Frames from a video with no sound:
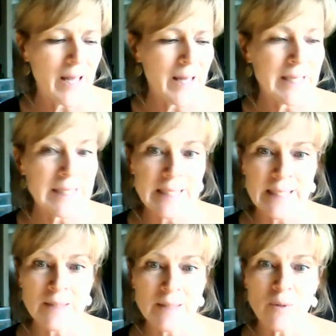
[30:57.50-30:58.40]
He
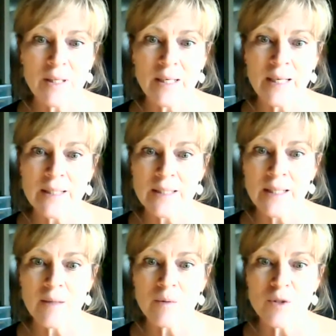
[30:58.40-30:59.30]
did. Within the next
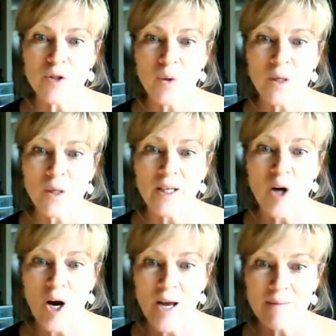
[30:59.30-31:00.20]
day, it was totally
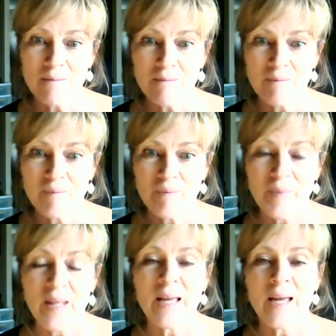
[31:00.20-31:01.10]
gone.
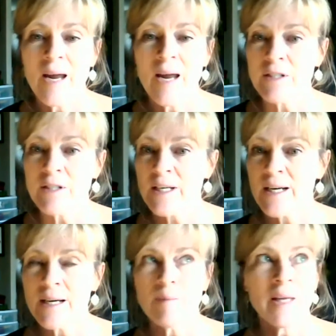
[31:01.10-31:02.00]
Every
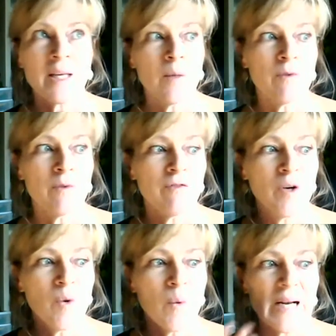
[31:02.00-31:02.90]
time that he would
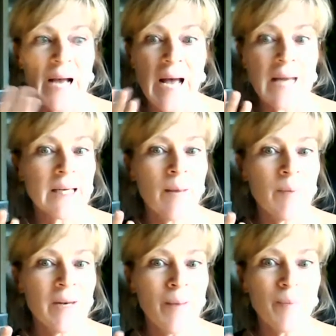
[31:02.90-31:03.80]
feel one kind of
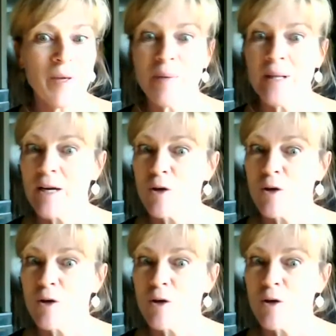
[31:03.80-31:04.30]
coming up, he'd be like